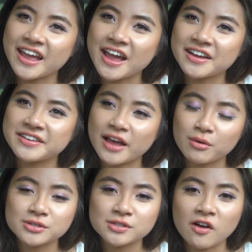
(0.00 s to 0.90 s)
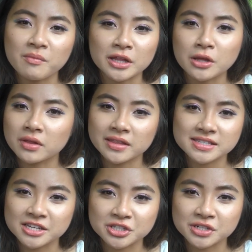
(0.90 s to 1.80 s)
And that will solve my
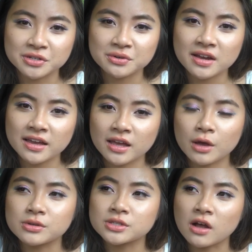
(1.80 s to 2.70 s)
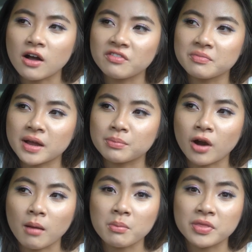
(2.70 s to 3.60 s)
loneliness issue. It will solve my
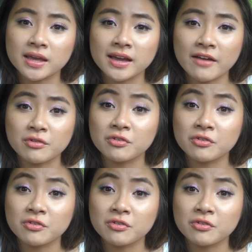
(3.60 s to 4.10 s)
problem thinking I have